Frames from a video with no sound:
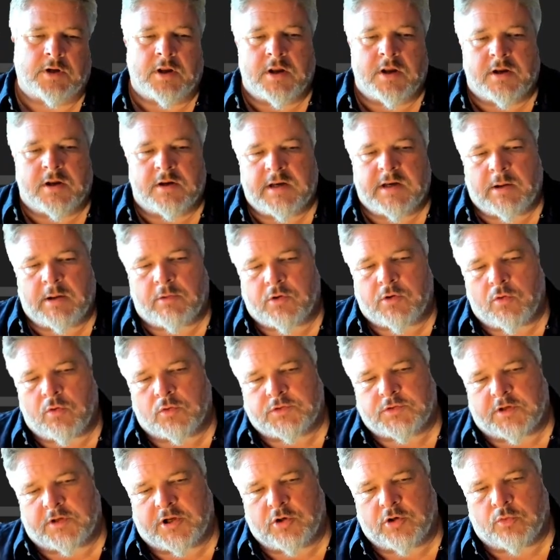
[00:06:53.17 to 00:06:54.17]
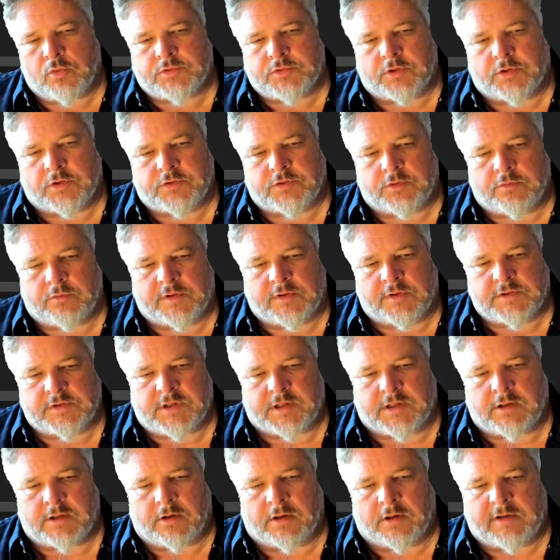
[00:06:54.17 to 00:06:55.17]
Now, of course, I can also do things like,
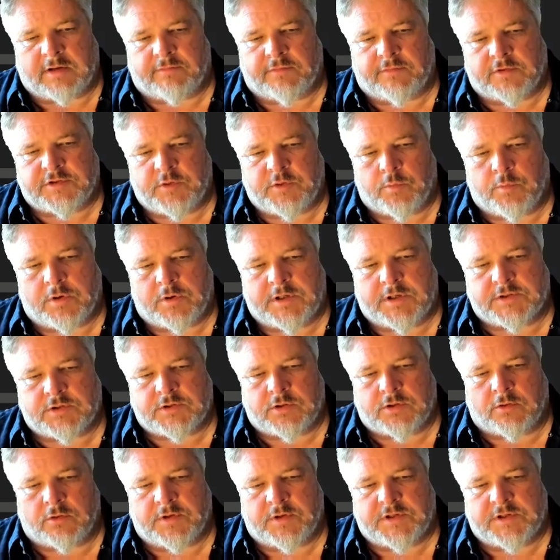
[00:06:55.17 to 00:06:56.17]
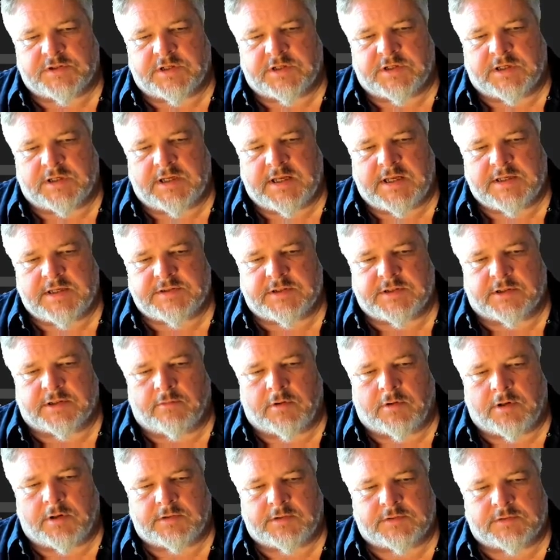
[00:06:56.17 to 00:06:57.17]
like if 31 is on, then it's going to iter,
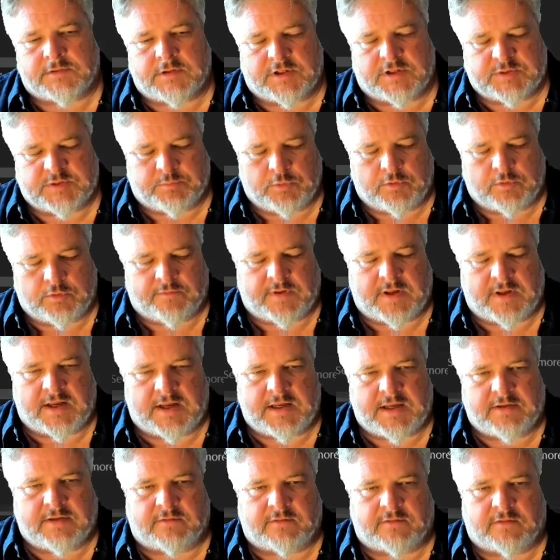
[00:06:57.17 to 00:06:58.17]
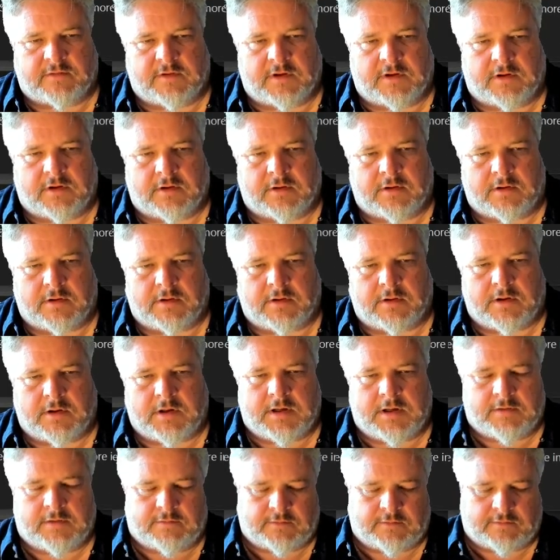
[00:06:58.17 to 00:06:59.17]
right? So let's move that into the
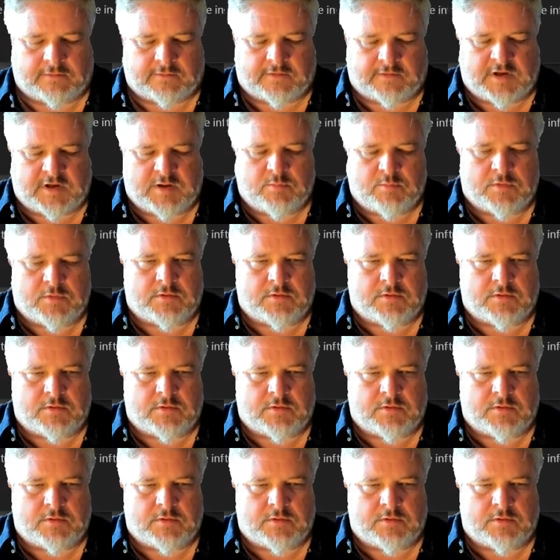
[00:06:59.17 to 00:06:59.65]
iter statement.